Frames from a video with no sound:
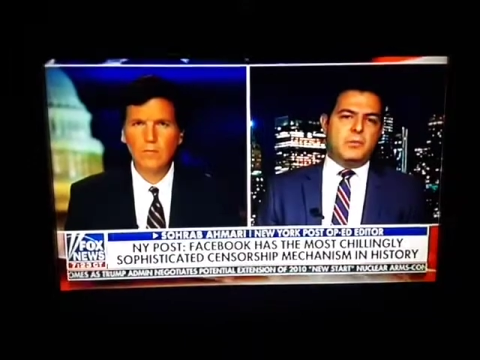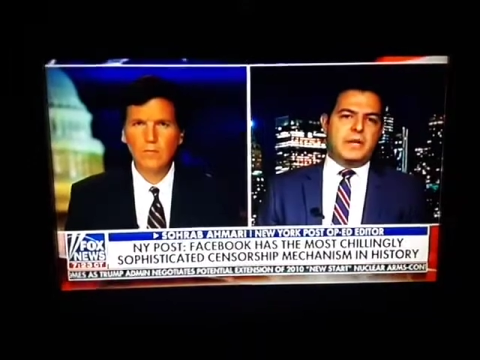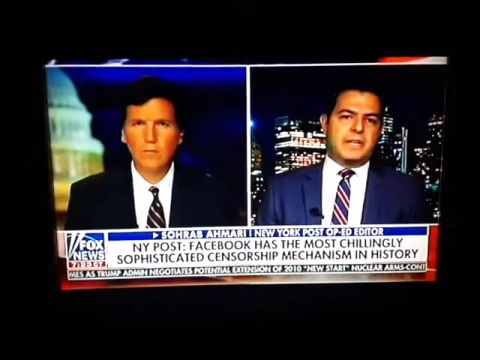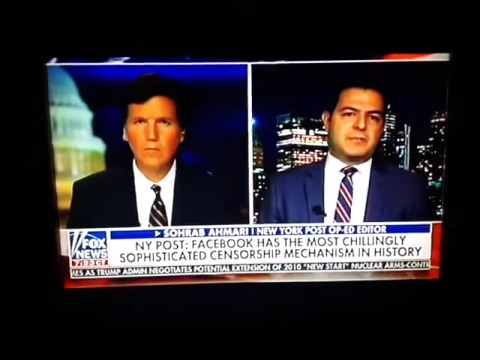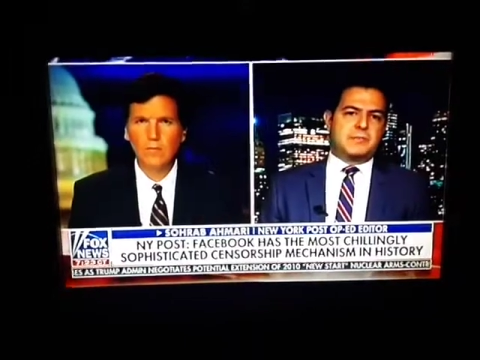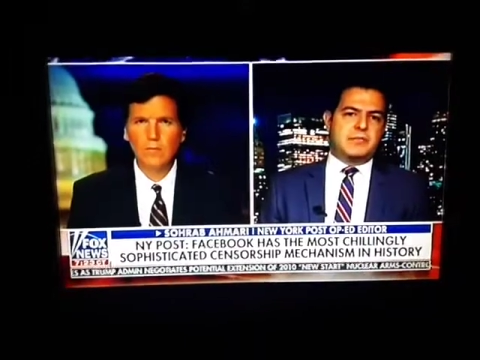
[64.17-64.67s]

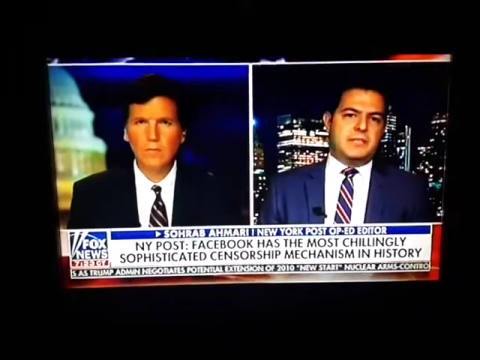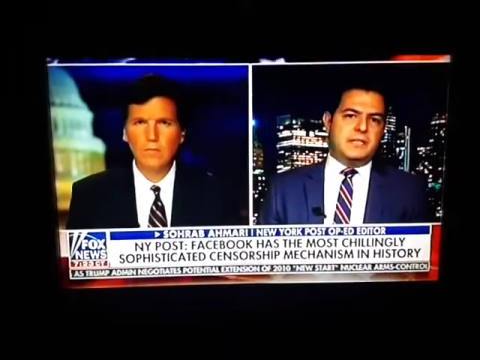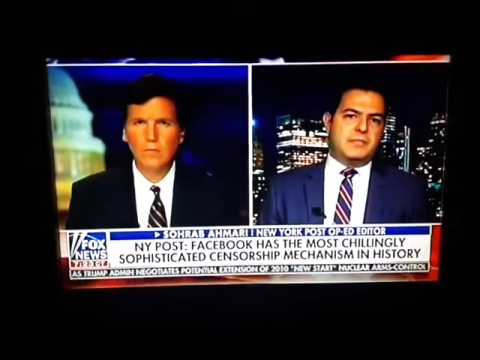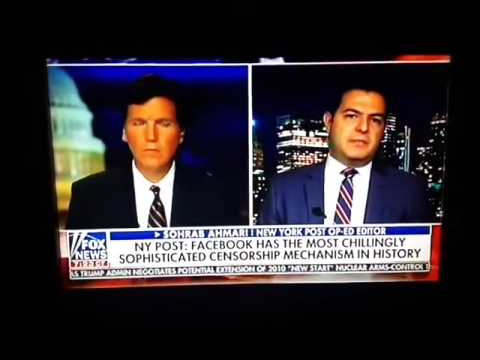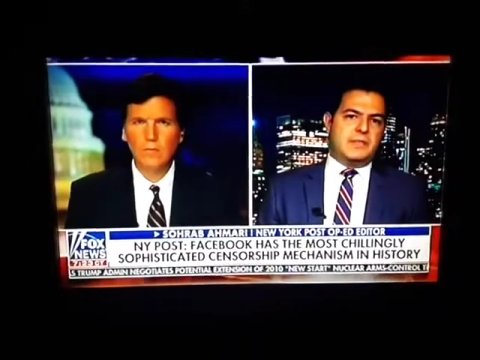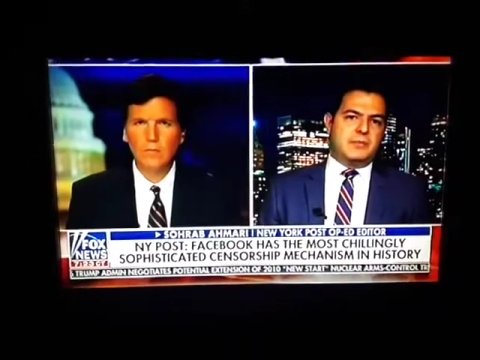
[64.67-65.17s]
Speaker 1: expertise do
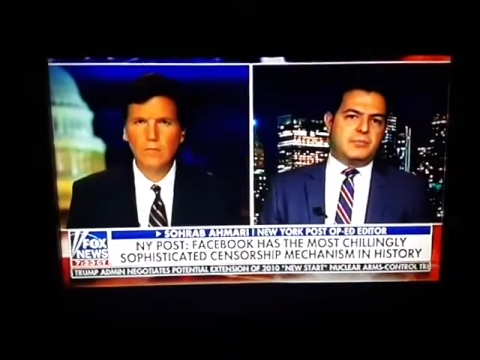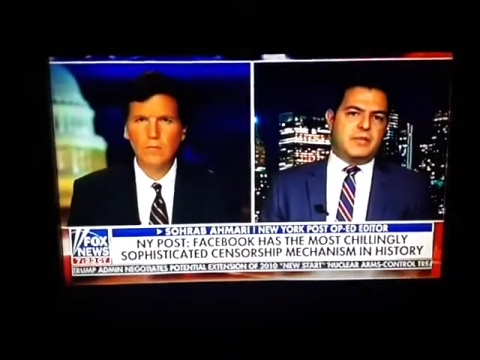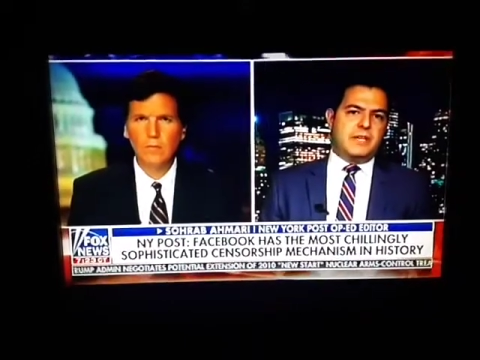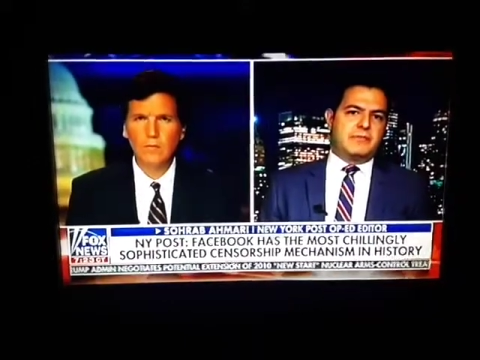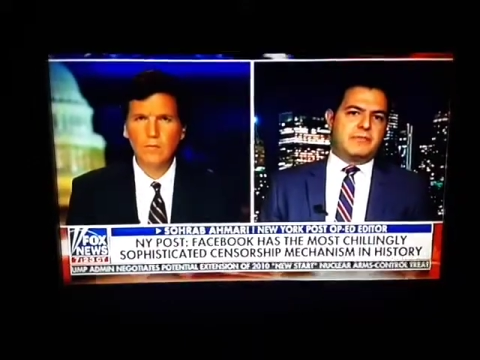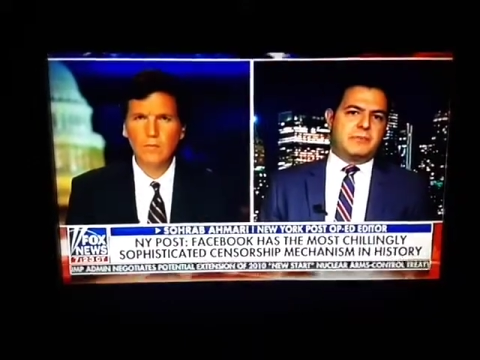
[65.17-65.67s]
they bring
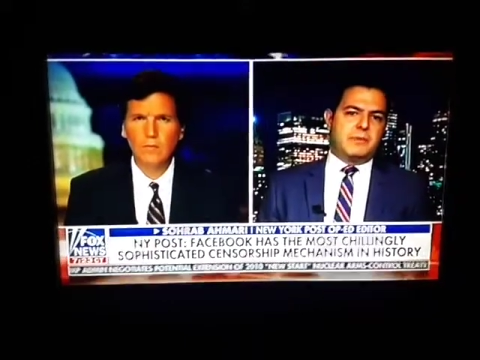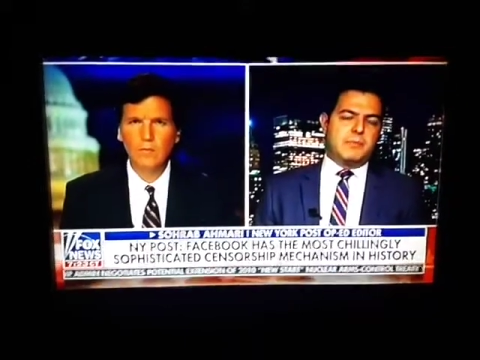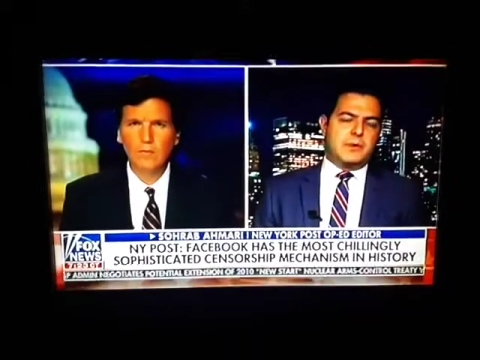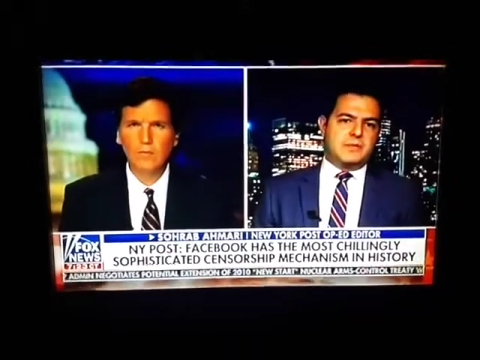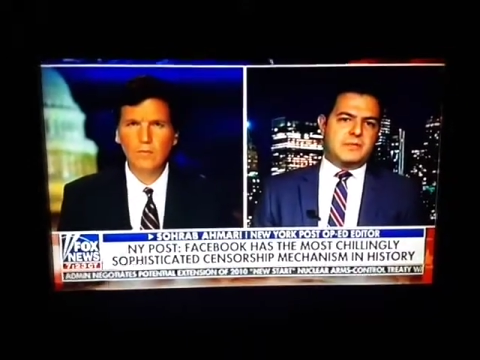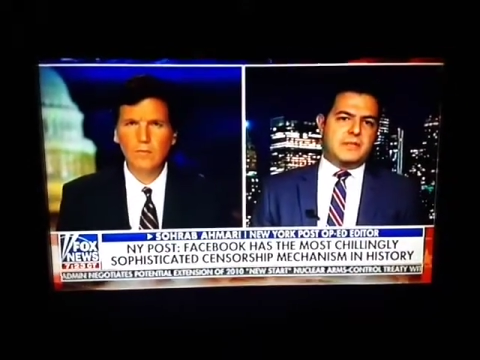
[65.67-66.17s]
from the most
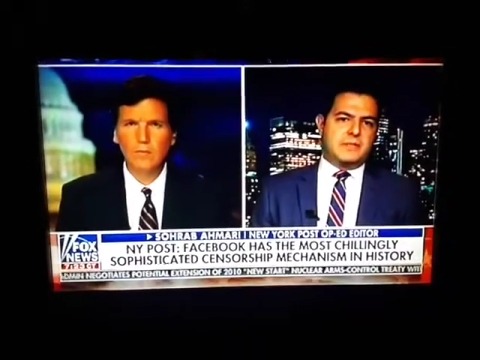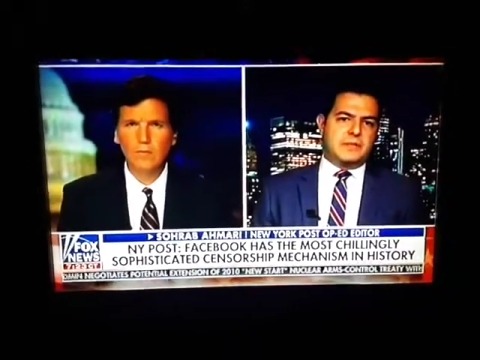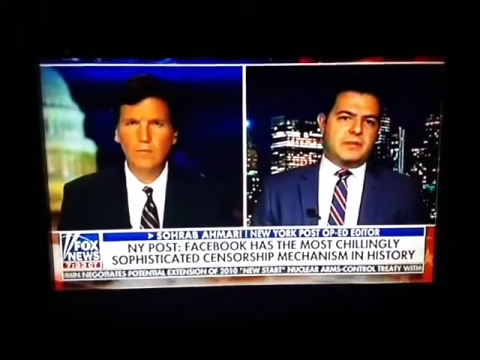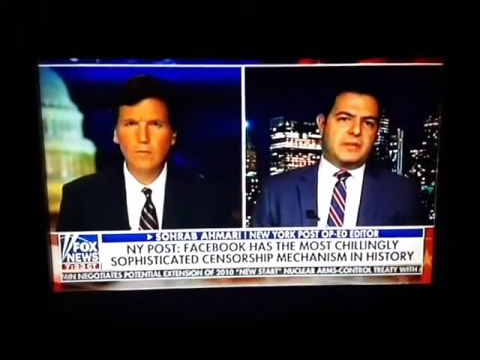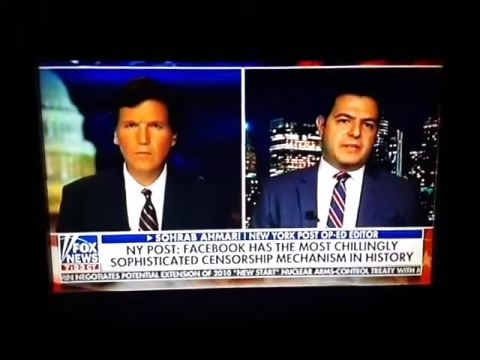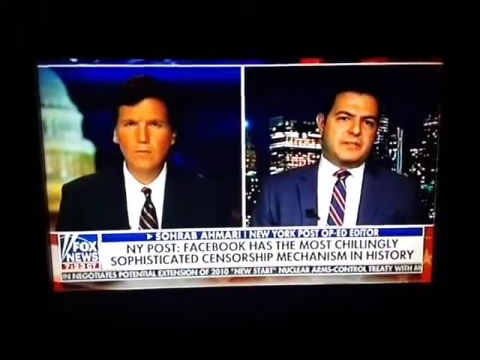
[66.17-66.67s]

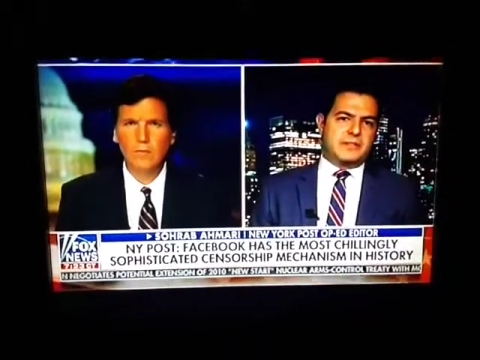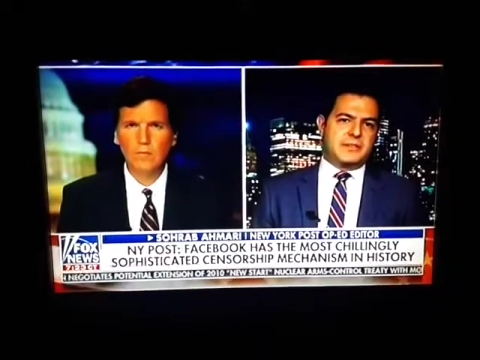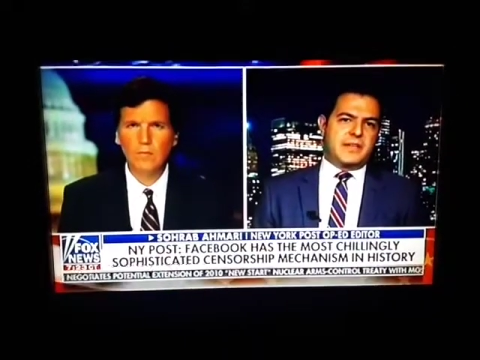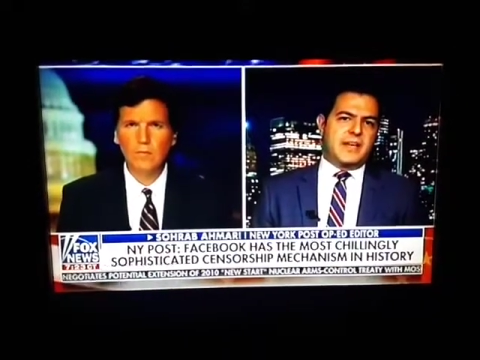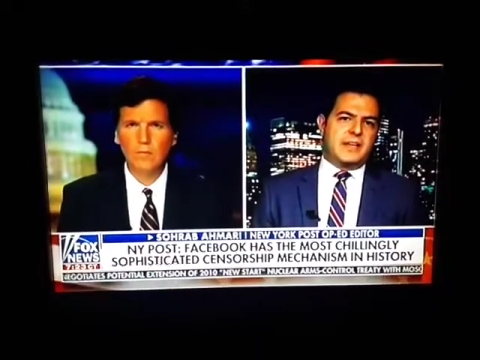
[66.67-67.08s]
censorious society